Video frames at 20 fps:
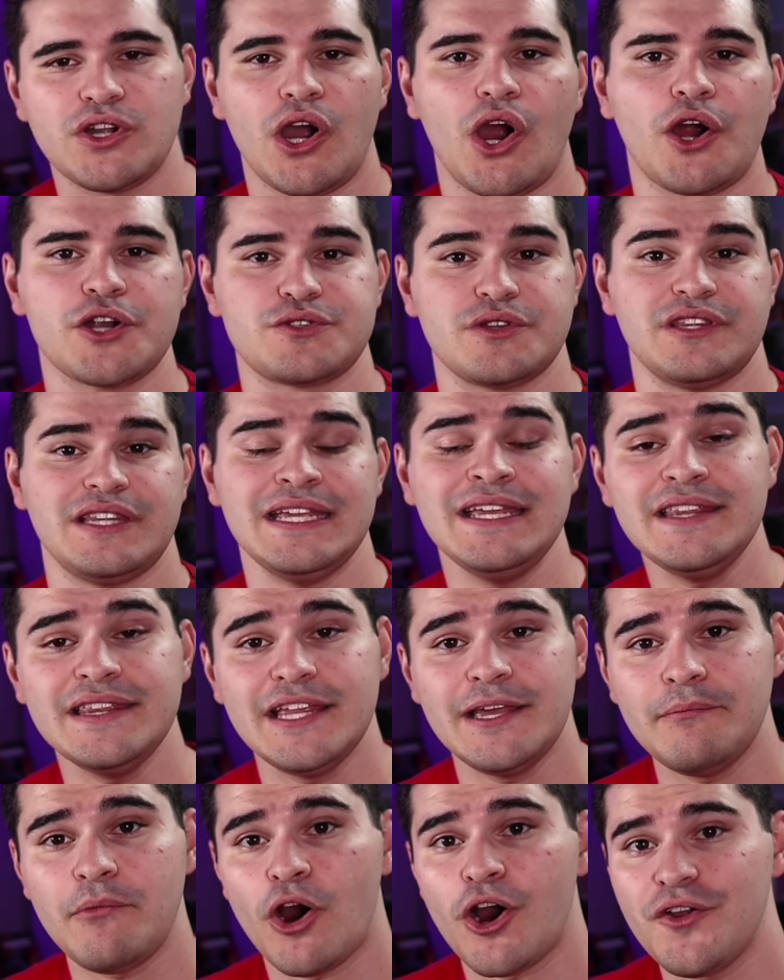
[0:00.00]
cards within
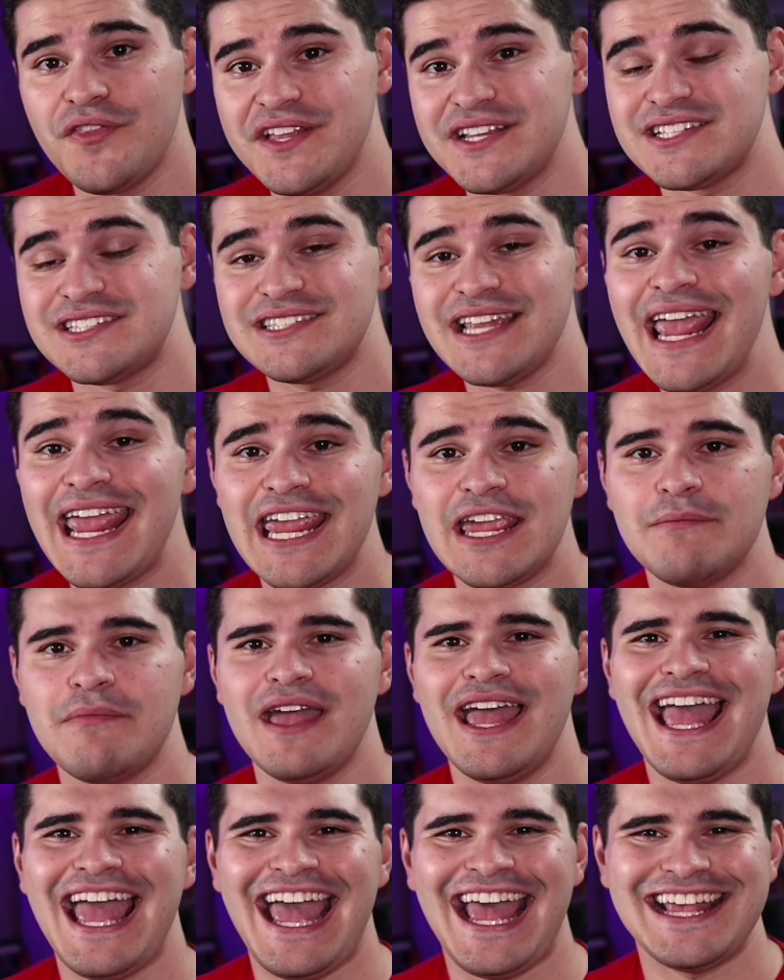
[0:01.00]
them are the same
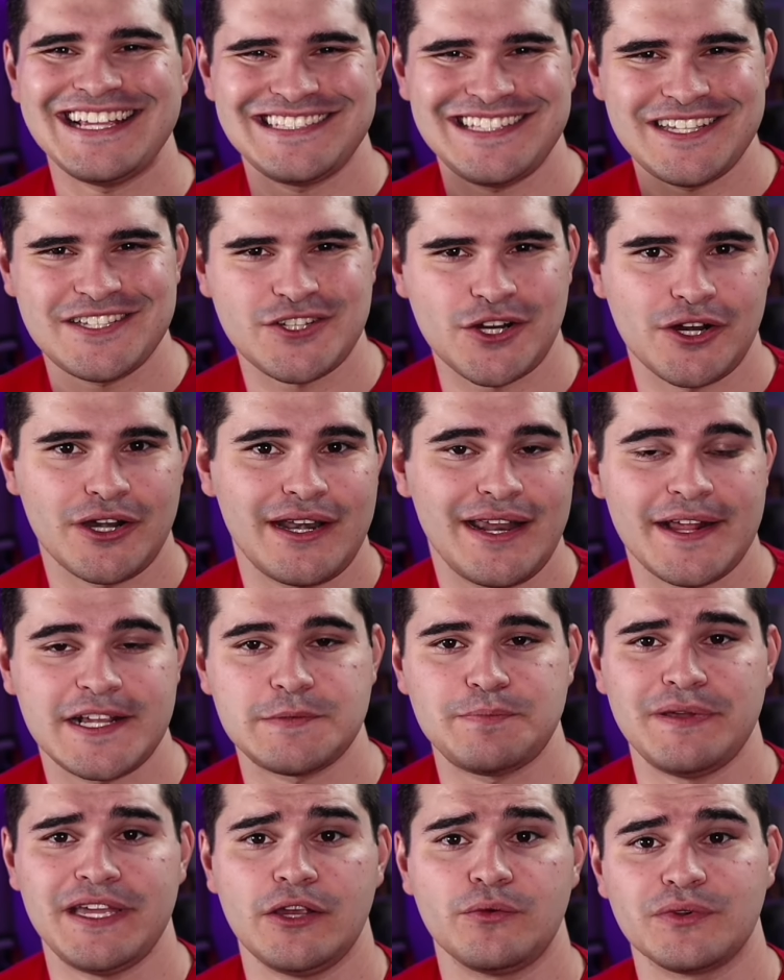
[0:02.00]
as the starter decks
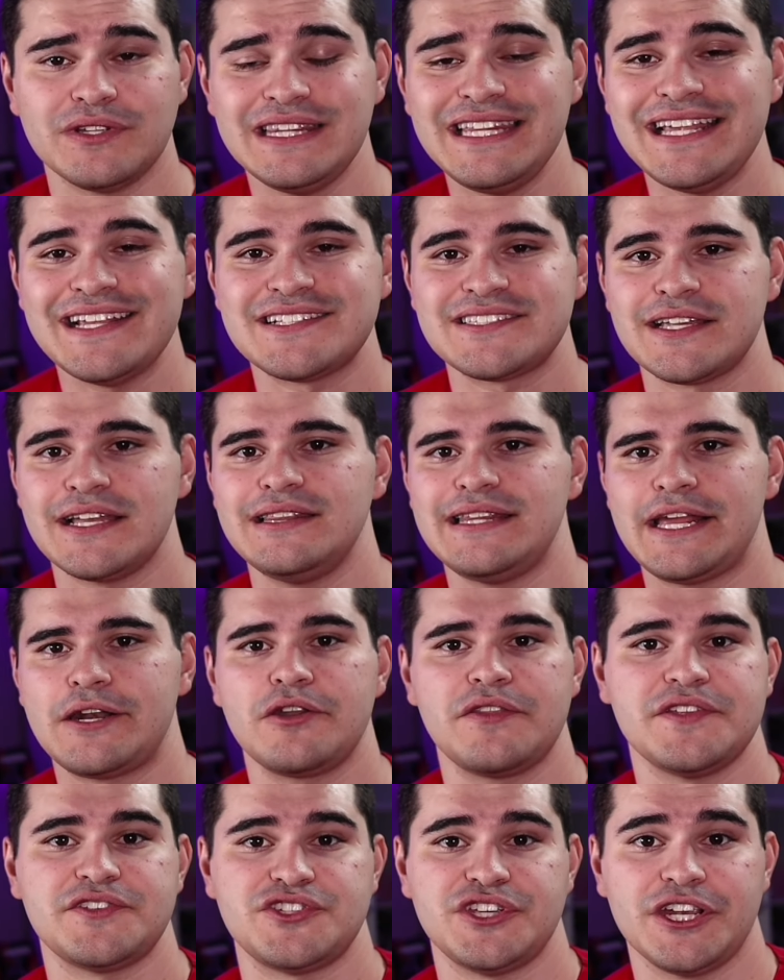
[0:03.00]
being released
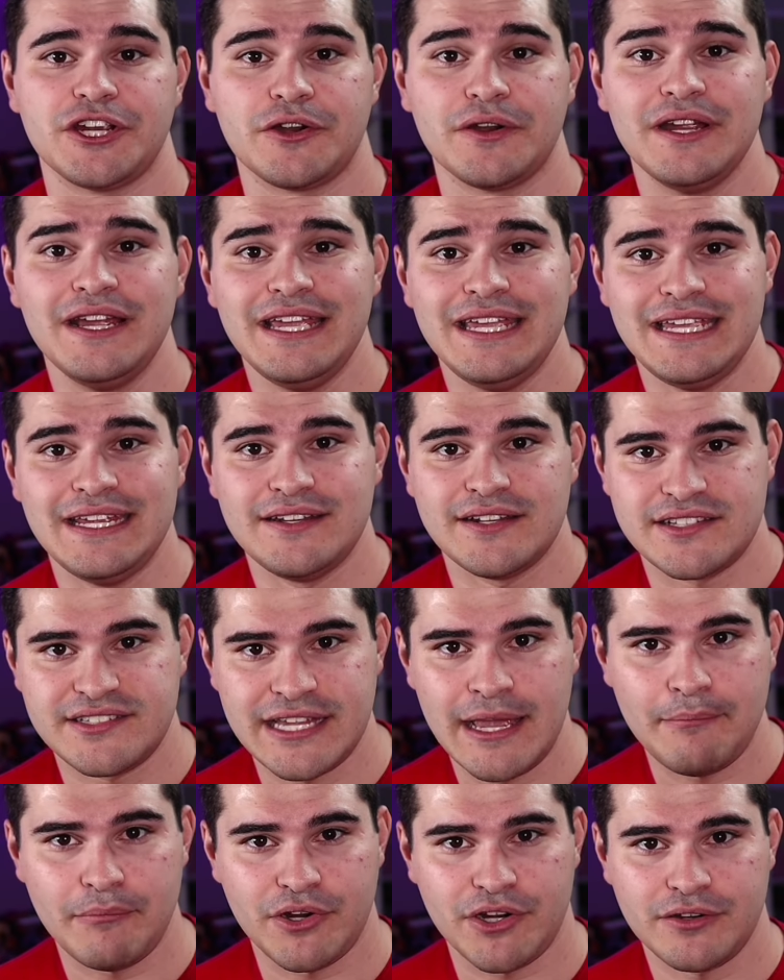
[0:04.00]
later this year in
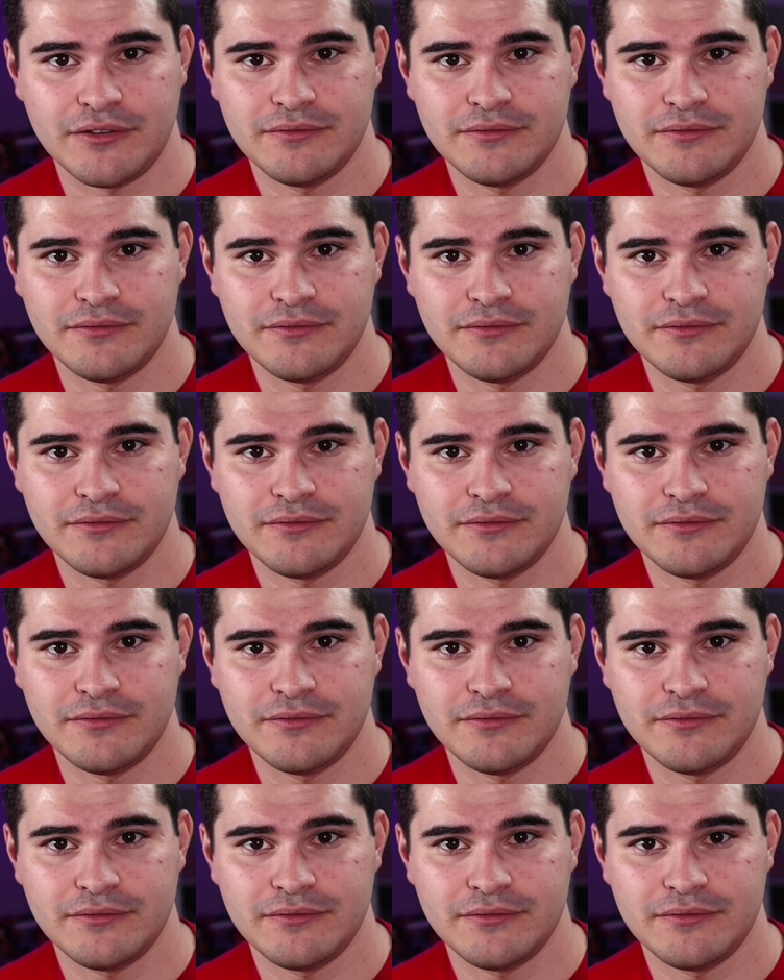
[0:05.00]
December.